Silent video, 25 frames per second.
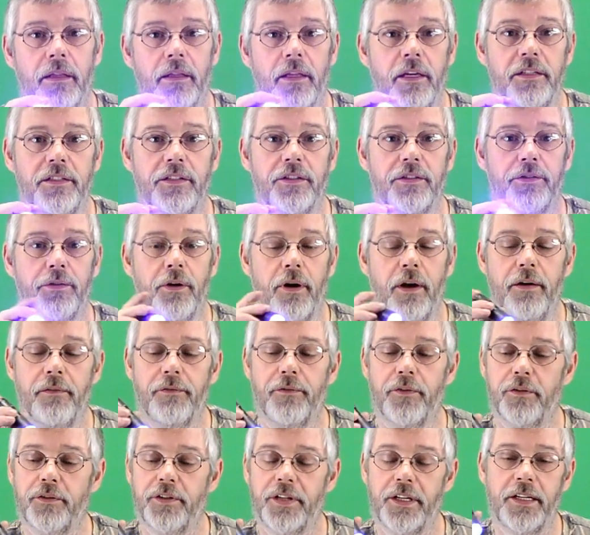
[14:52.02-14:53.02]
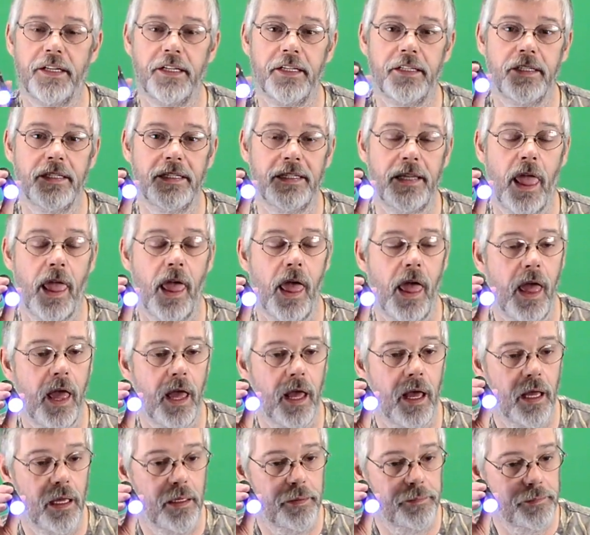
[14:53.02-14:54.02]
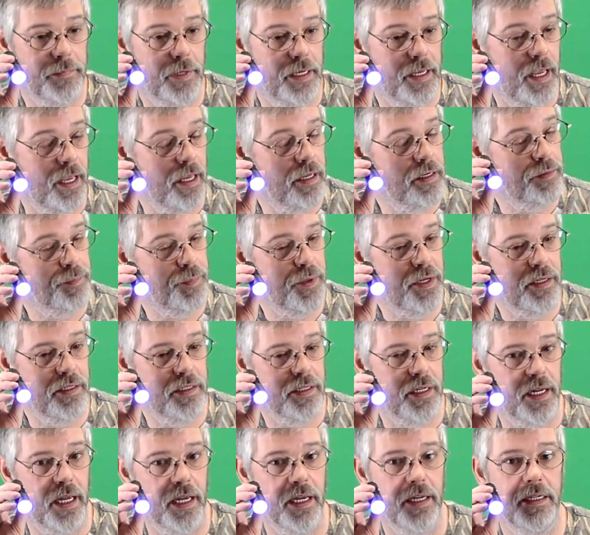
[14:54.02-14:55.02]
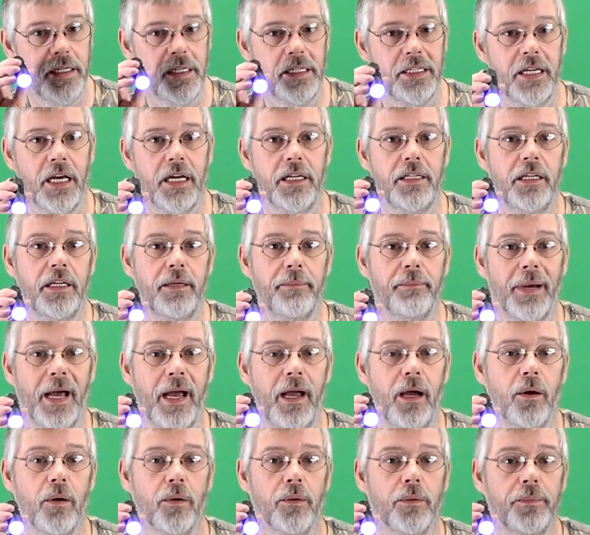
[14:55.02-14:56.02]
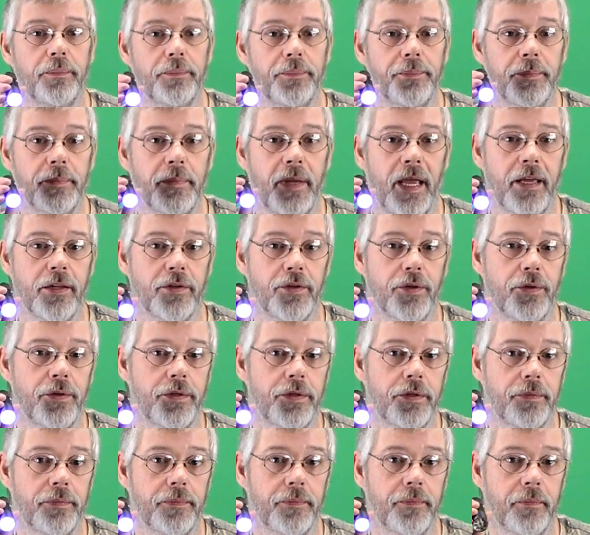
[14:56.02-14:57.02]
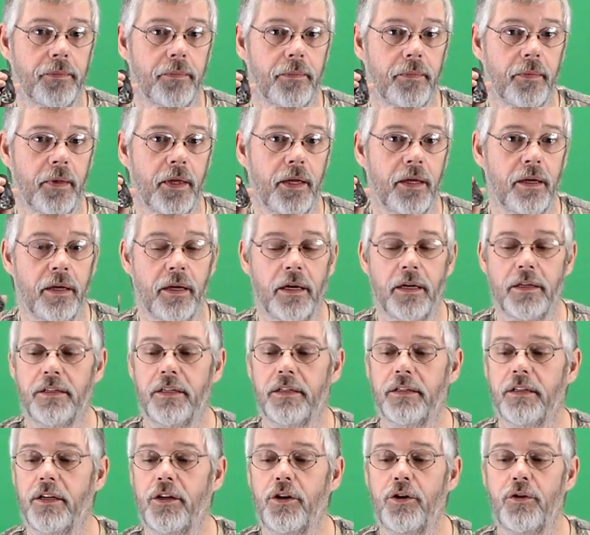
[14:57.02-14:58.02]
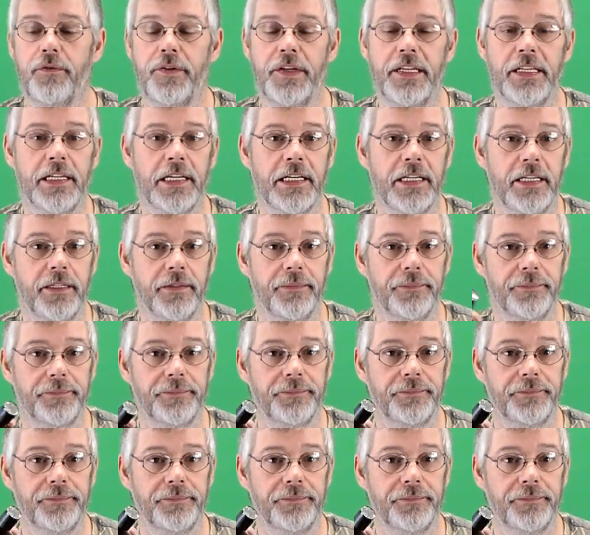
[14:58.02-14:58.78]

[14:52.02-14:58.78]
This is great for, can't speak today, detecting biohazards. This is a UV light.